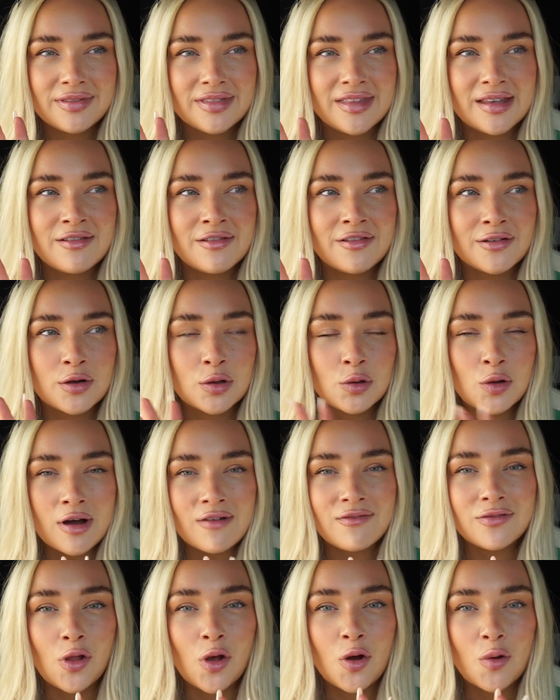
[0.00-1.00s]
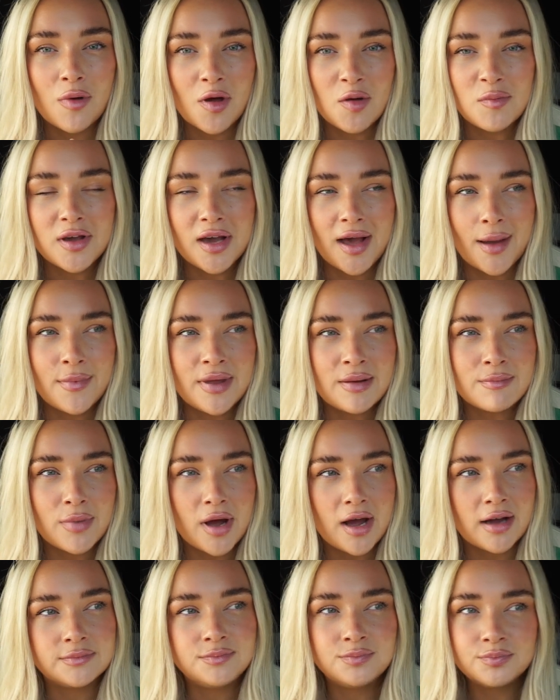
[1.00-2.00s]
the glow up vlog will be coming,
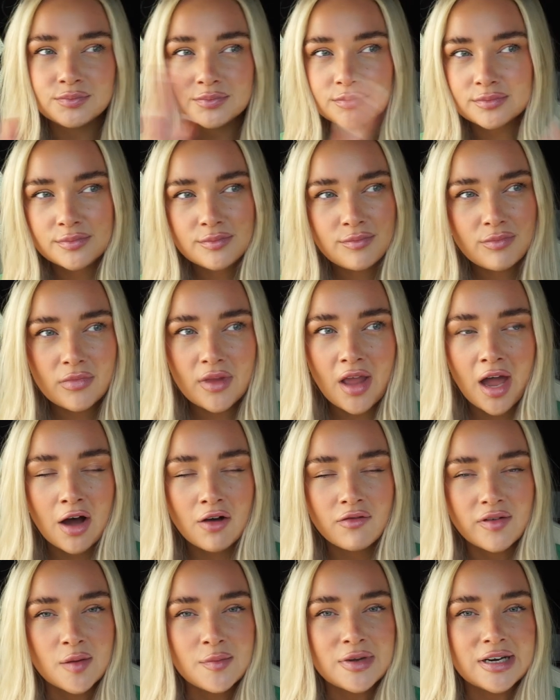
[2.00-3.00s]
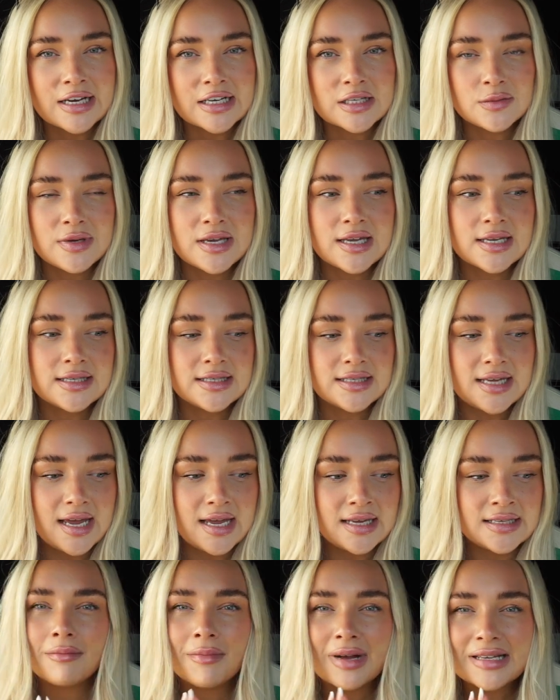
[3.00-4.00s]
but I'll film it next week
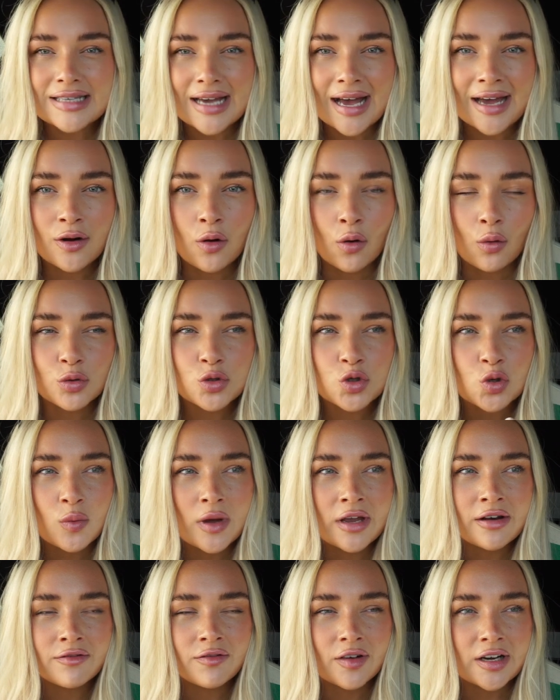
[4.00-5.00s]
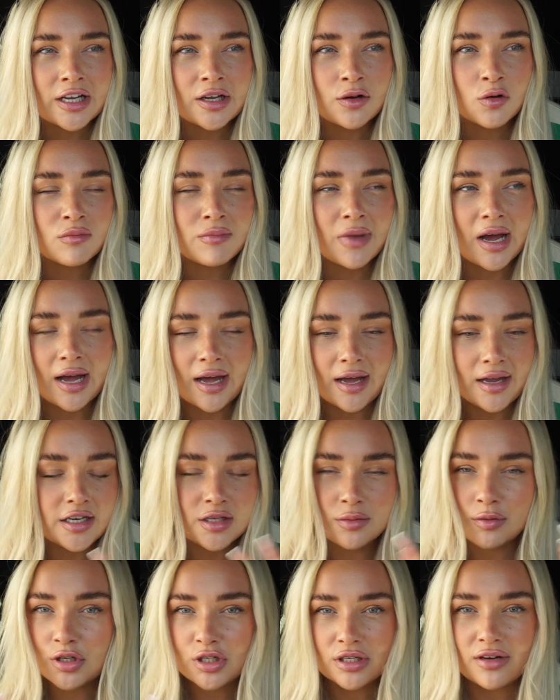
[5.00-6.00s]
instead. My tan also went funny on my
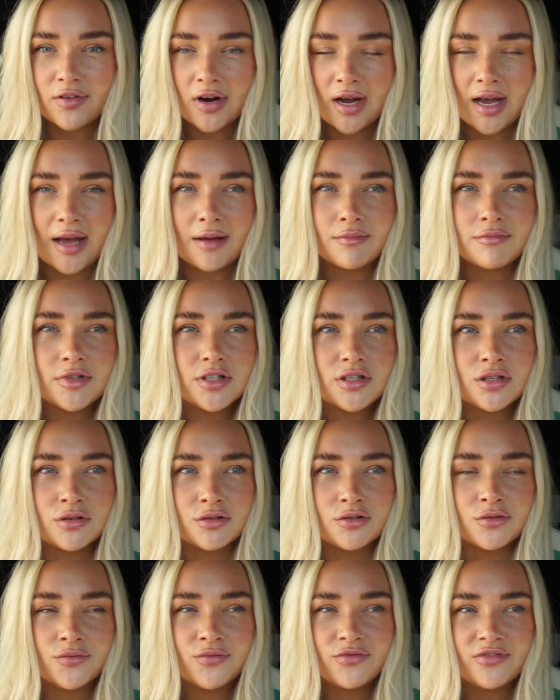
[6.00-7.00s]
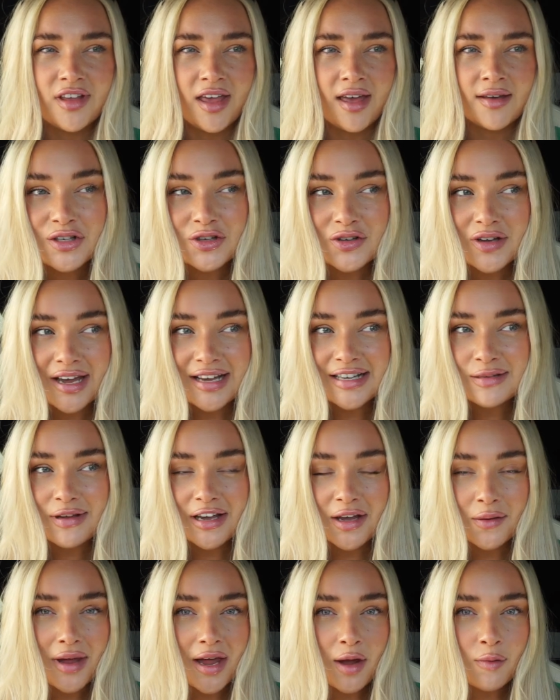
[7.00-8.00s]
hands, which never happens. So yeah. So yeah, I
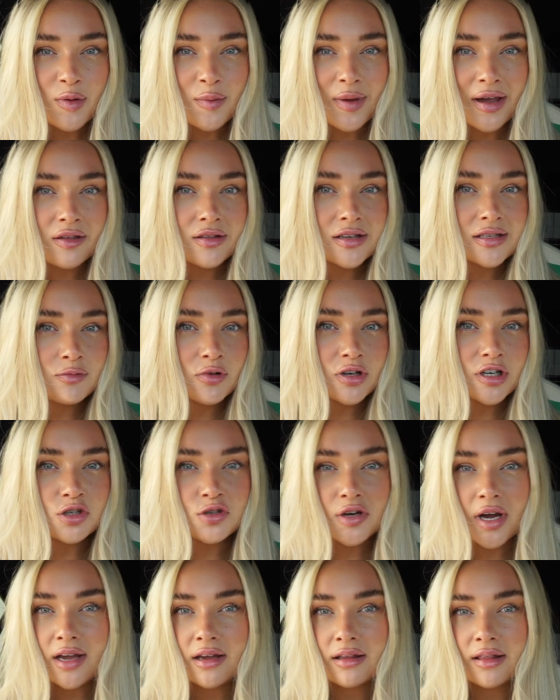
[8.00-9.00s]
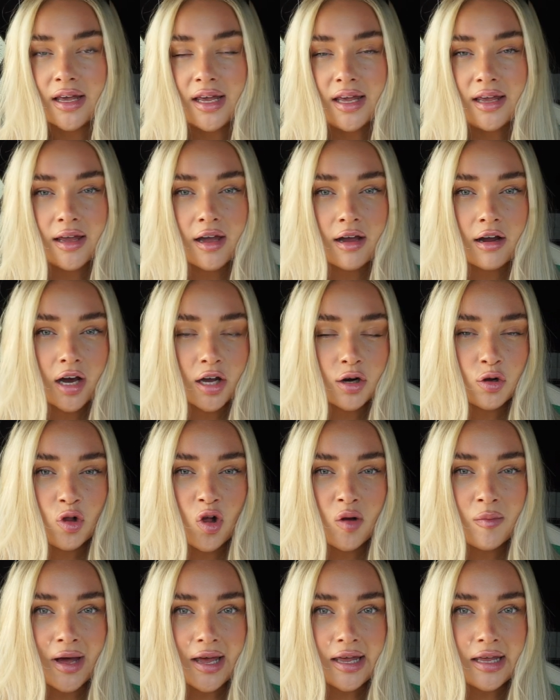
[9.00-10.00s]
spent quite a wee while this morning trying to like curl
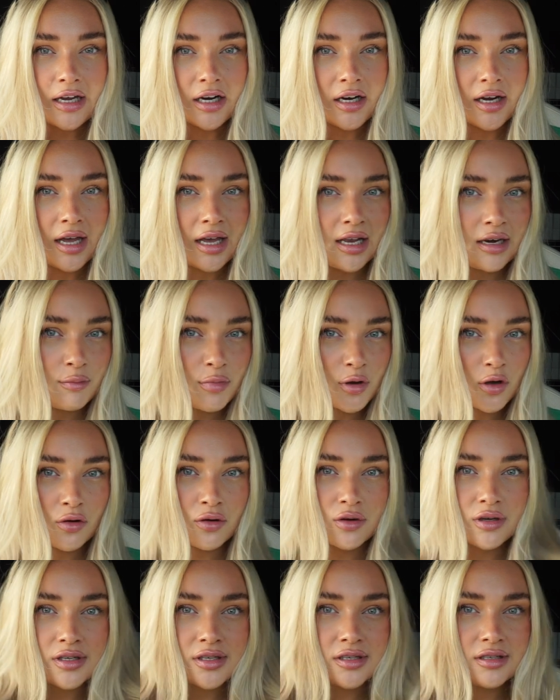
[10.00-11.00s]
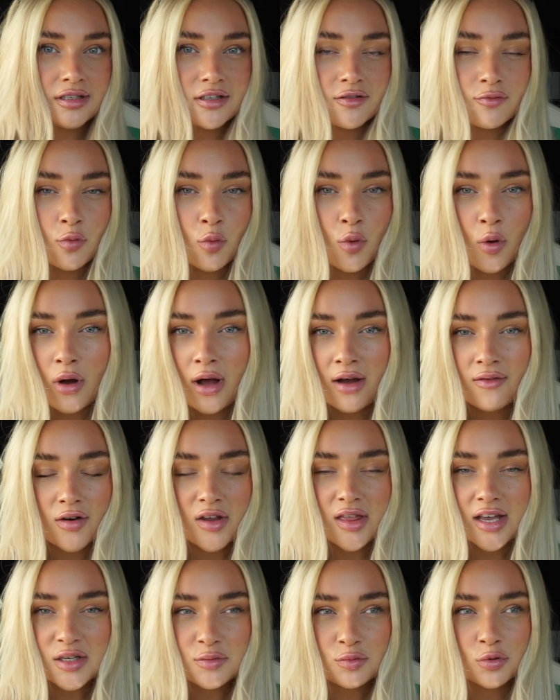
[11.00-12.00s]
all my hair, and because of whatever
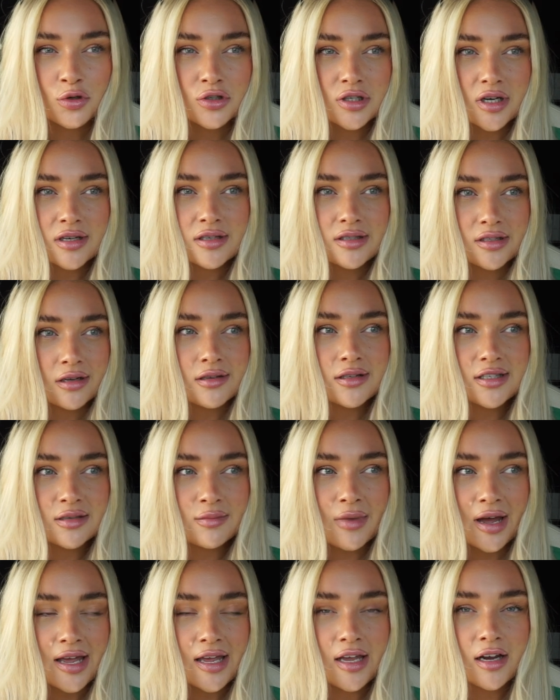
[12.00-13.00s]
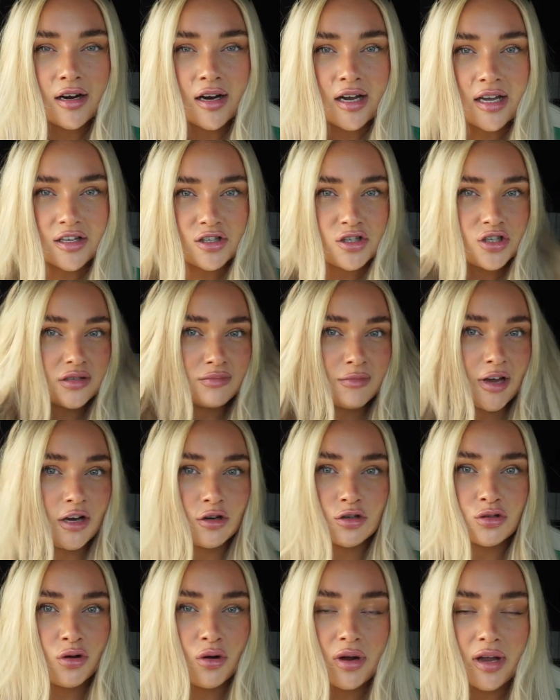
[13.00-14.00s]
this product's done to my hair, it's just my
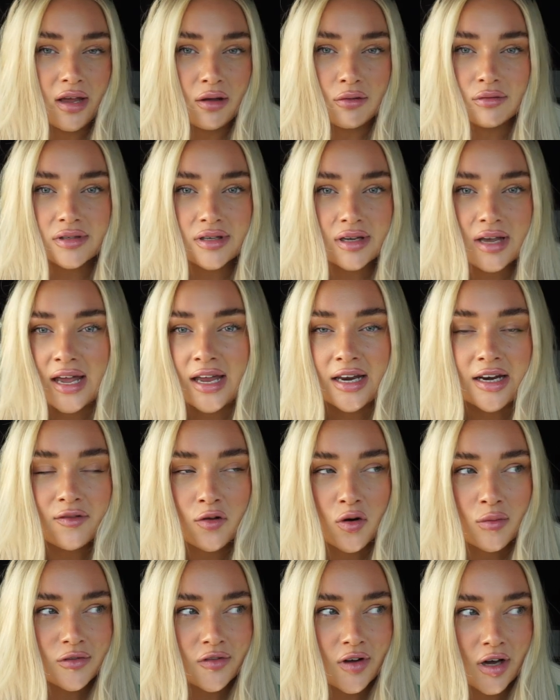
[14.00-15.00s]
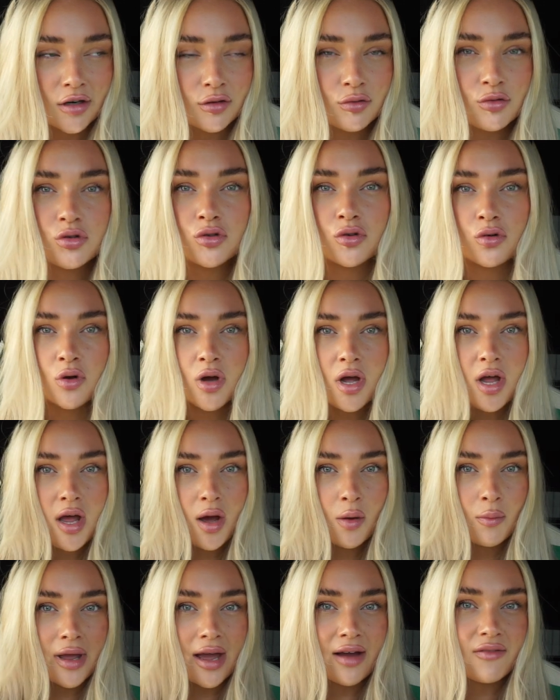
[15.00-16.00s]
hair's not held any form of curl. So
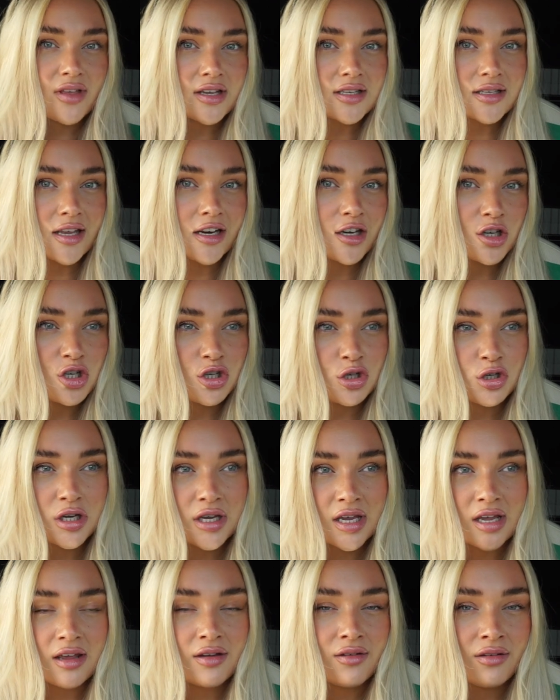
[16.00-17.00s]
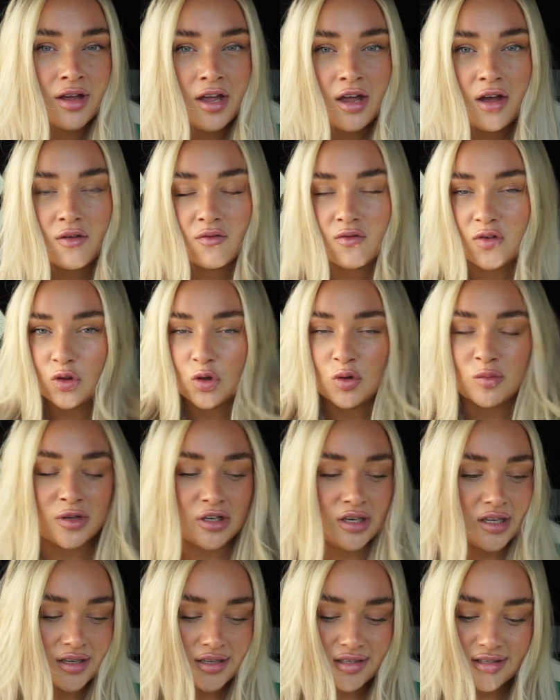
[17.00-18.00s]
we have this kind of straight,
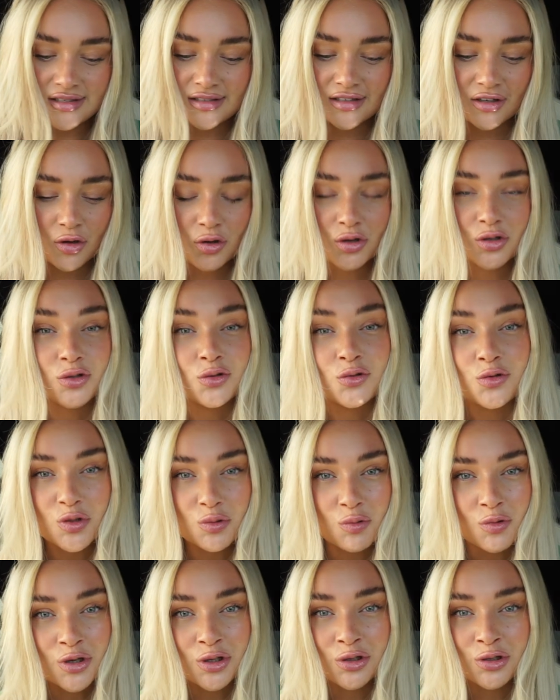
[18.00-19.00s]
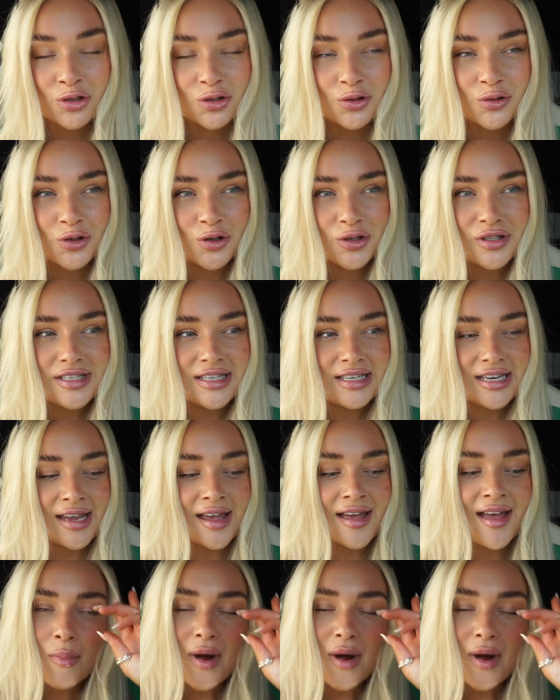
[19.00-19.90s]
voluminous, God knows what look going on today.